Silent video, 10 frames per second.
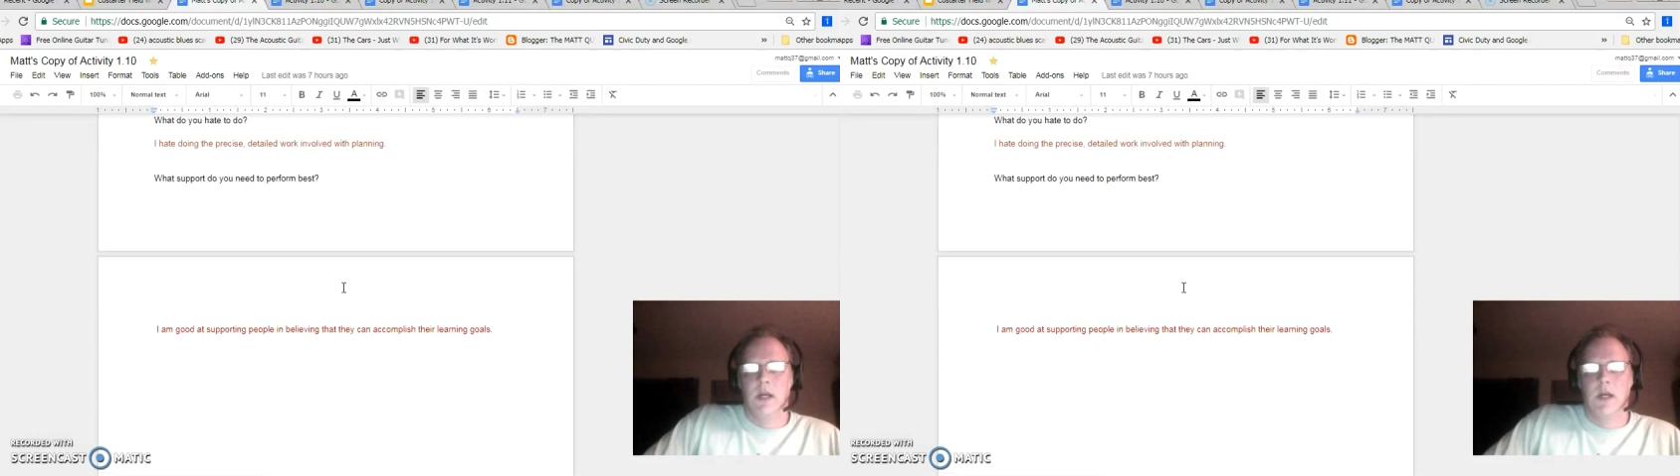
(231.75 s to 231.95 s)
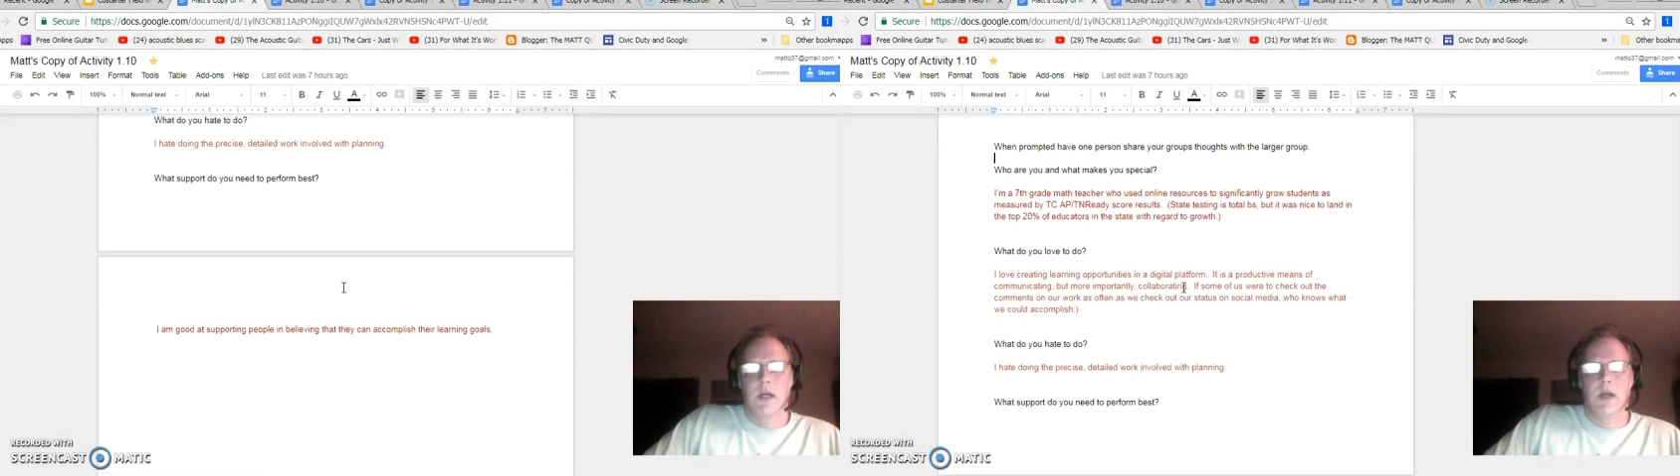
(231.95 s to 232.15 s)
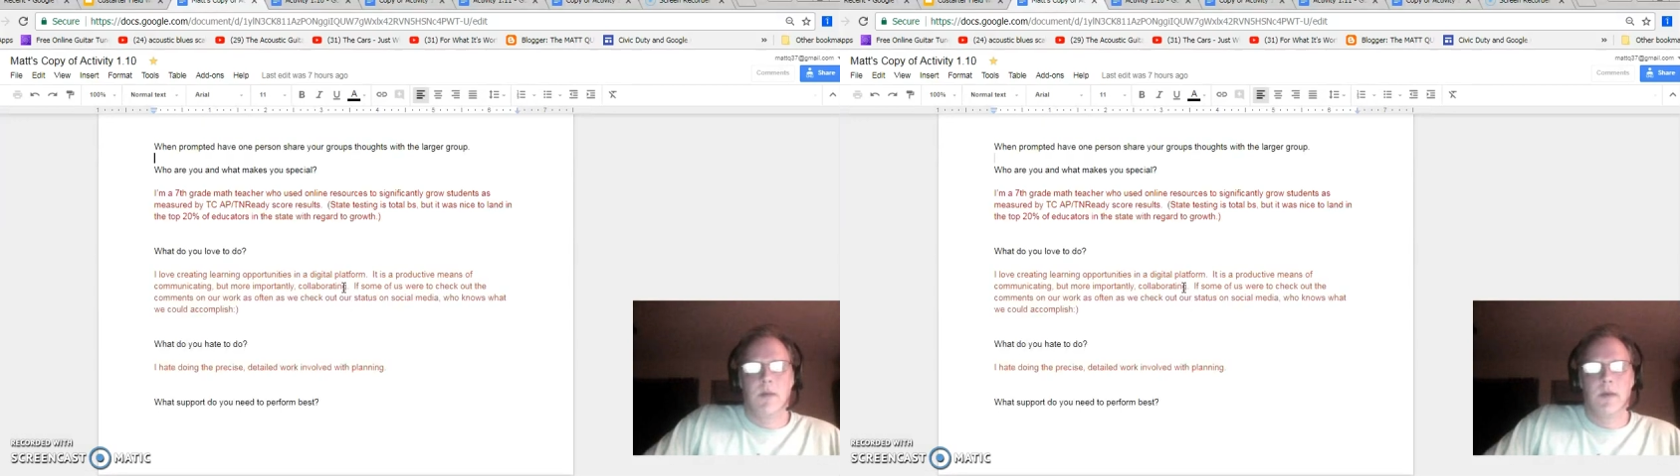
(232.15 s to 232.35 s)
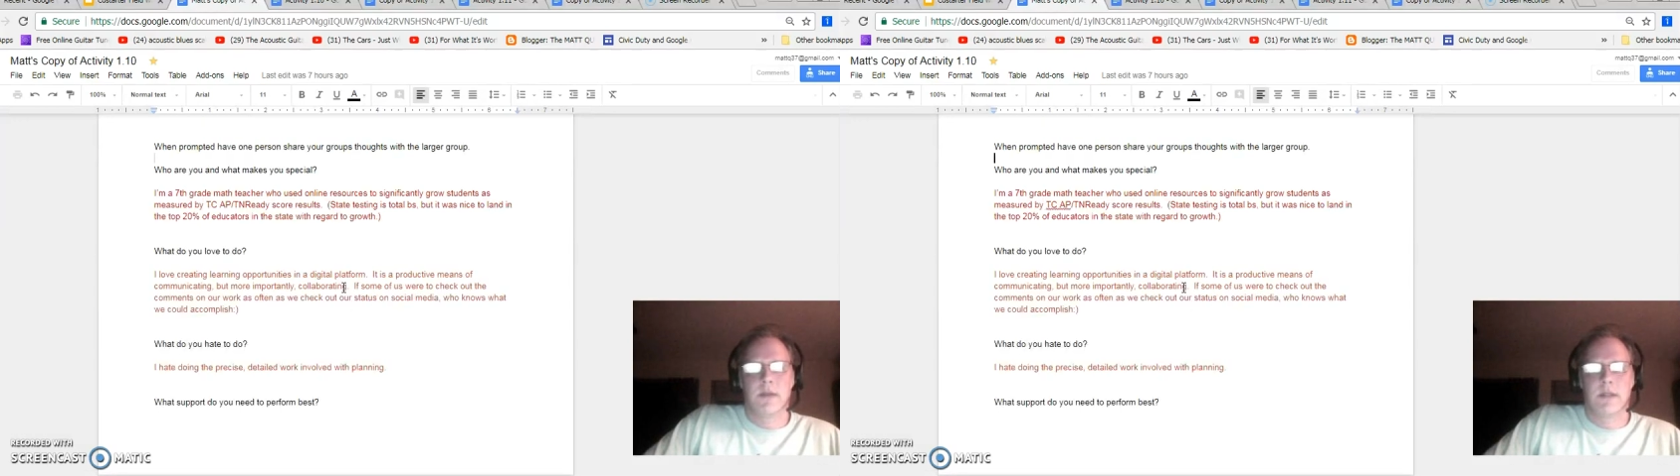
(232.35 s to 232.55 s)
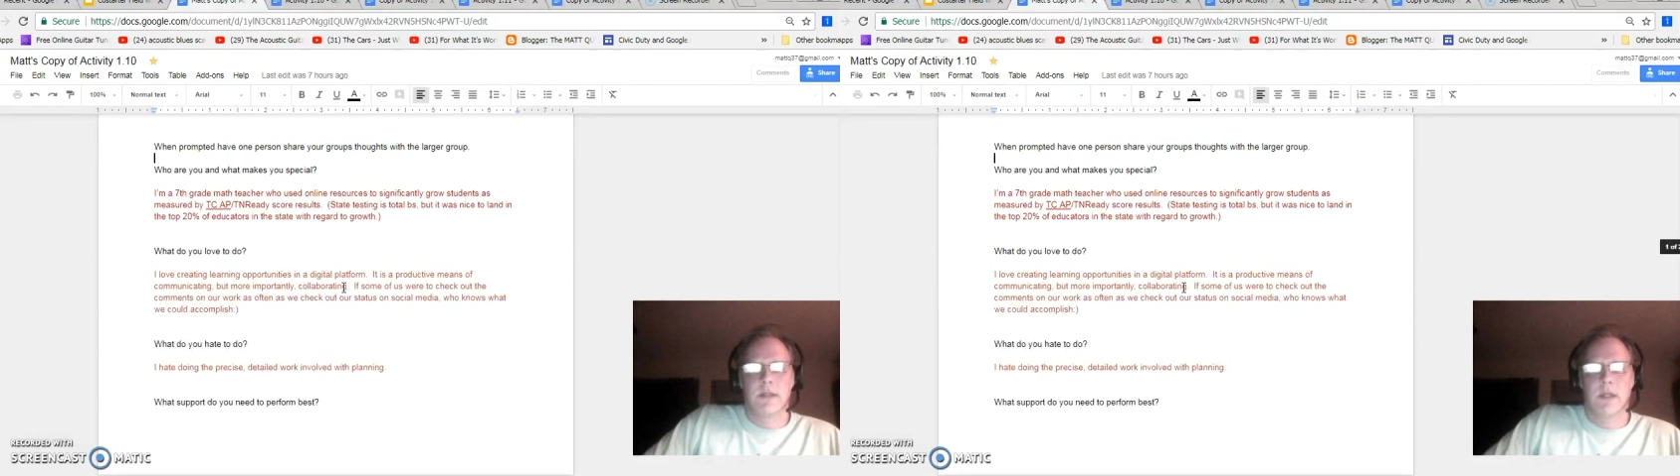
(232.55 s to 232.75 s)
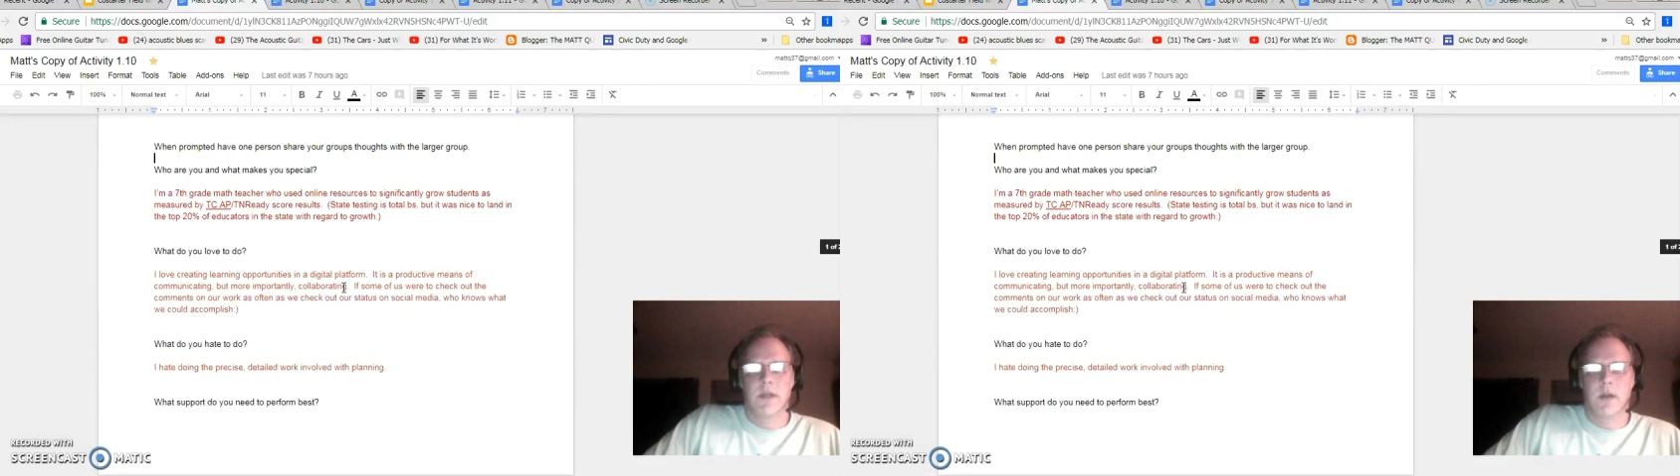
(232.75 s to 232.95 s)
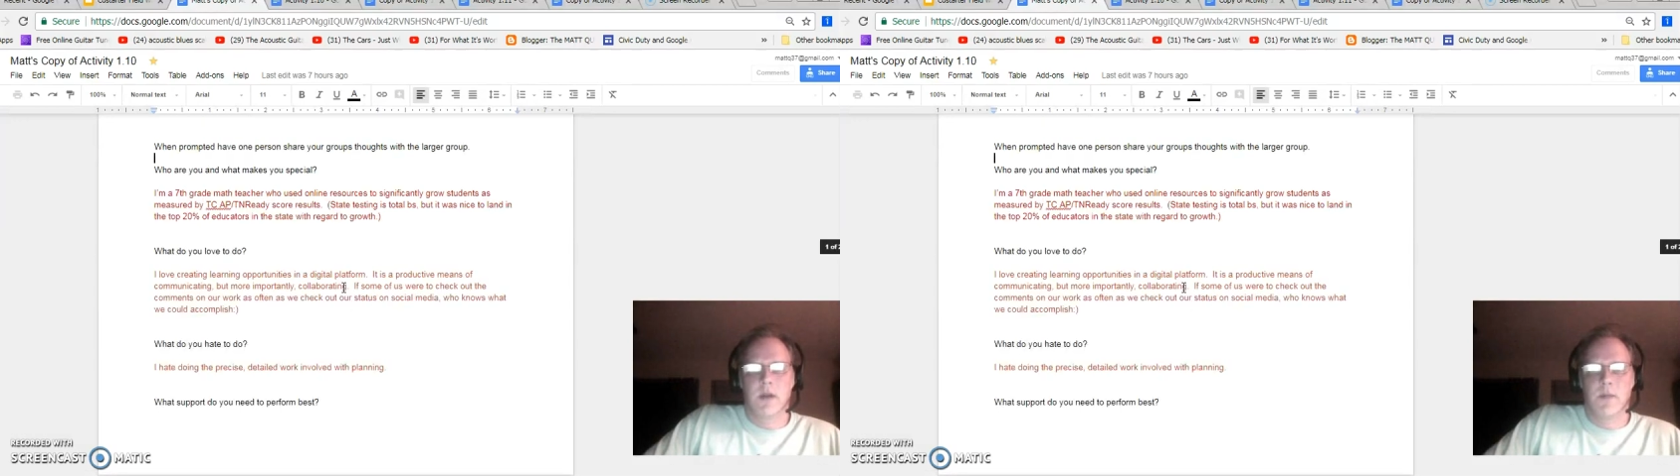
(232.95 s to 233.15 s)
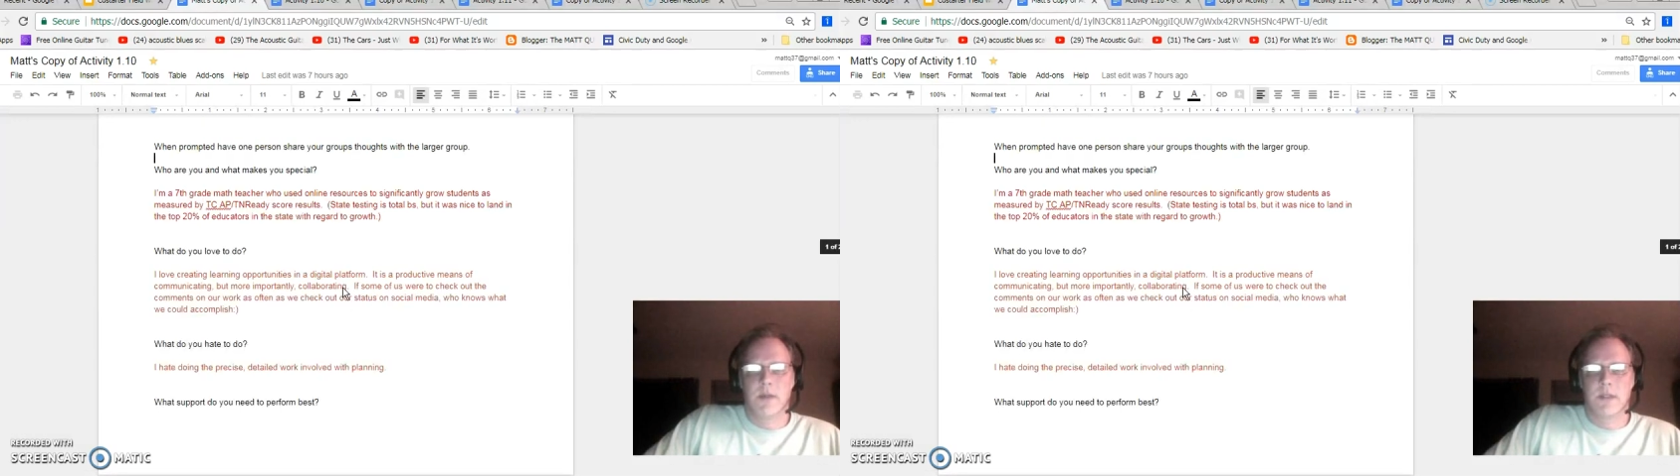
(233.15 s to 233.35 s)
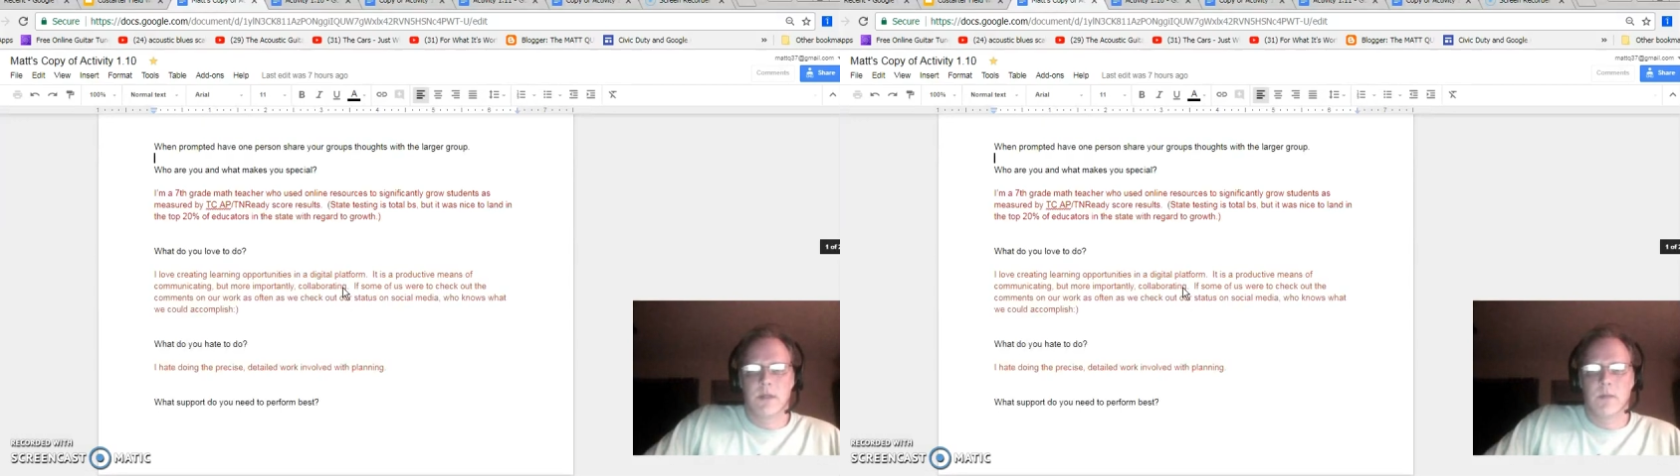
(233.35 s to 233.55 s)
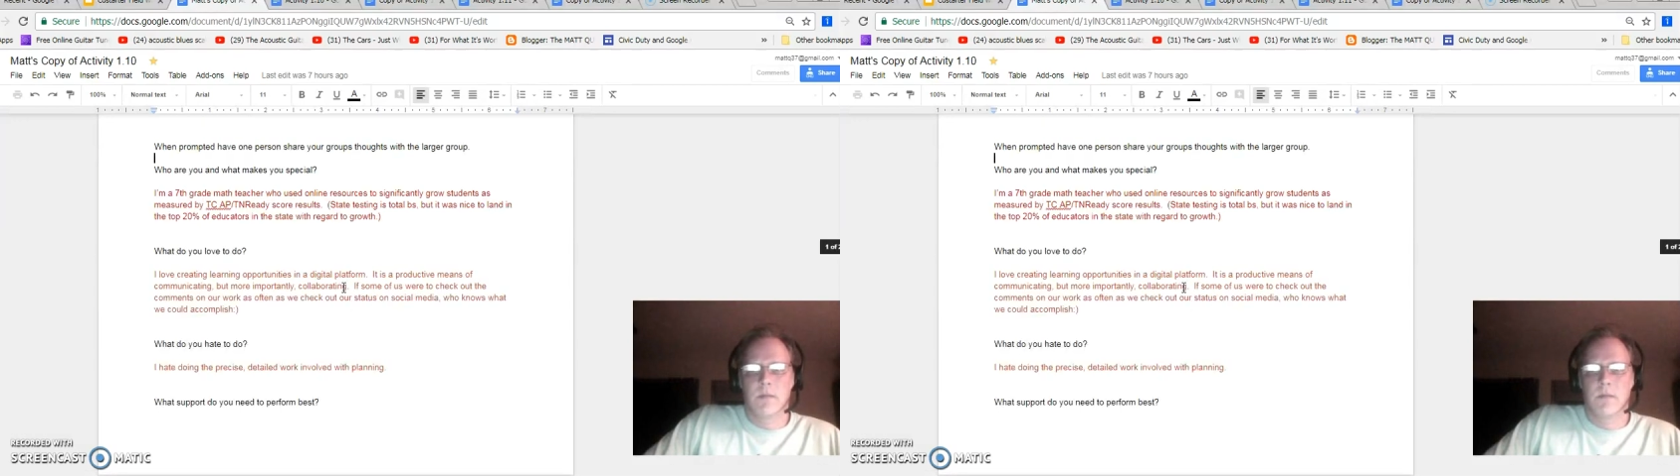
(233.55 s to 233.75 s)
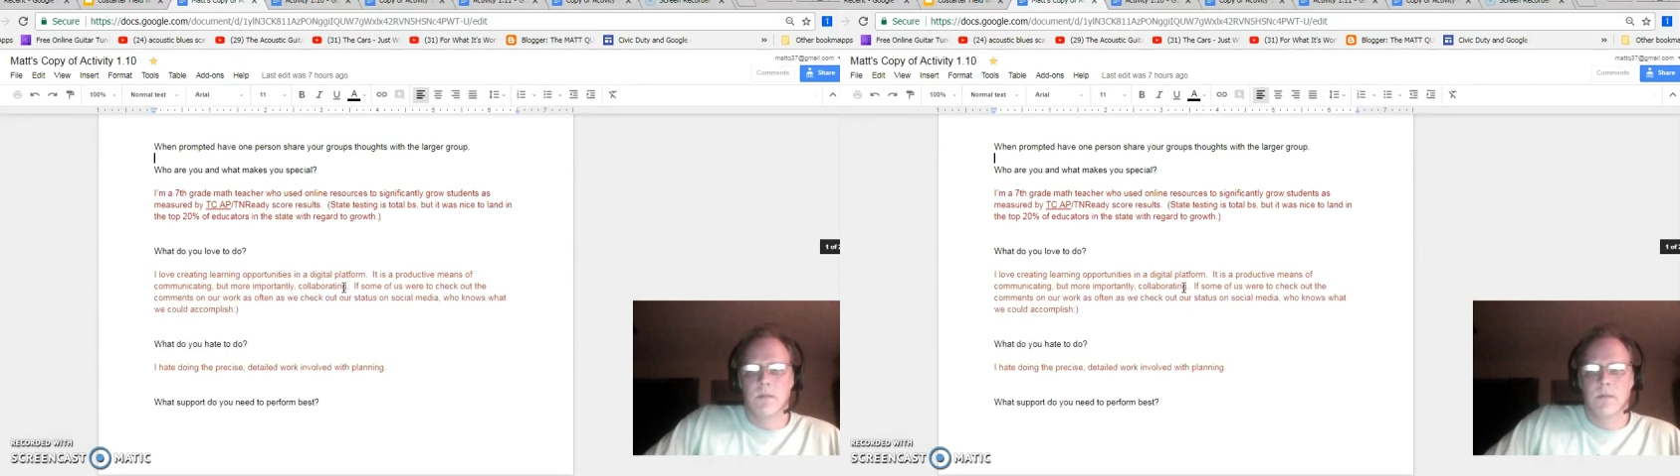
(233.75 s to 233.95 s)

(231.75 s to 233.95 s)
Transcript: Let's see, I thought I put some